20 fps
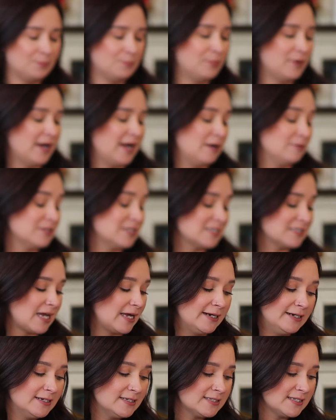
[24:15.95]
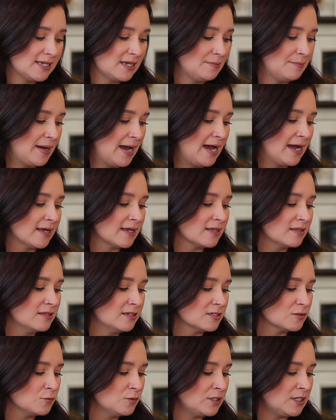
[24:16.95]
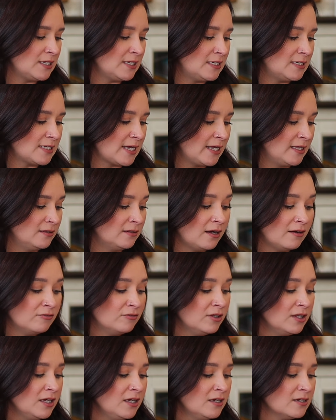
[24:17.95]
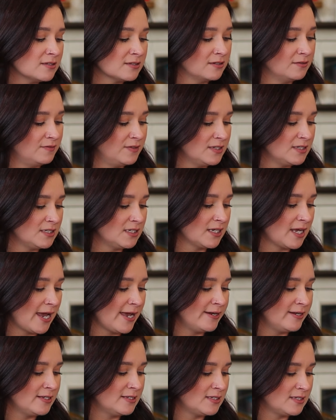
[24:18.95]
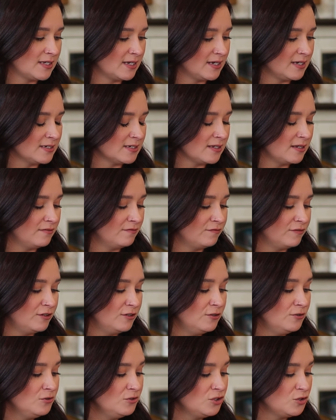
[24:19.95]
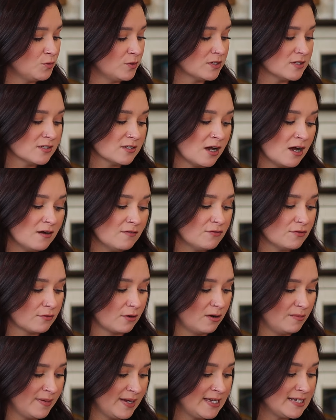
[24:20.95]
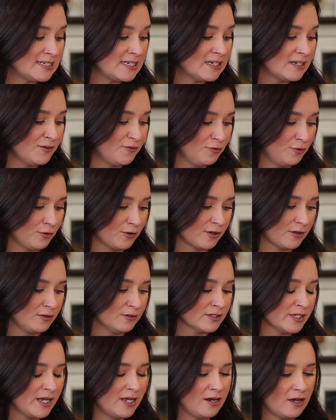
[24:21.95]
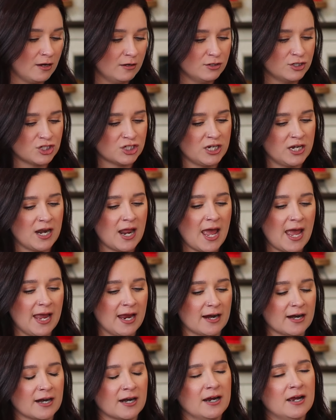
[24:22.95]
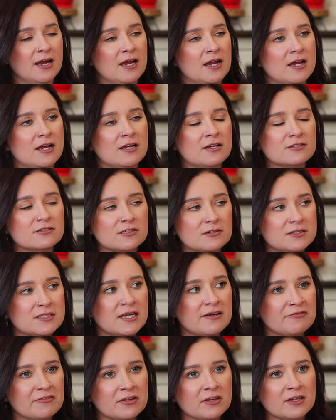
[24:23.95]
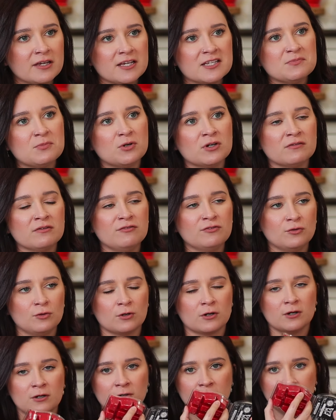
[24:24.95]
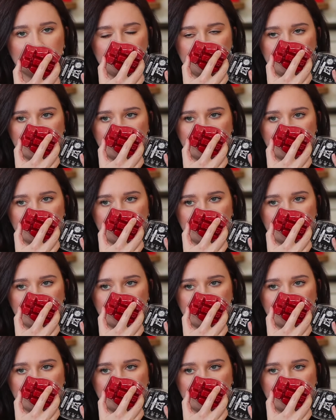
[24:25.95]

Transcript: but I was excited to see it back. This one is a lovely, sophisticated scent infused with soft, romantic florals and ocean air. So it definitely is more of a floral,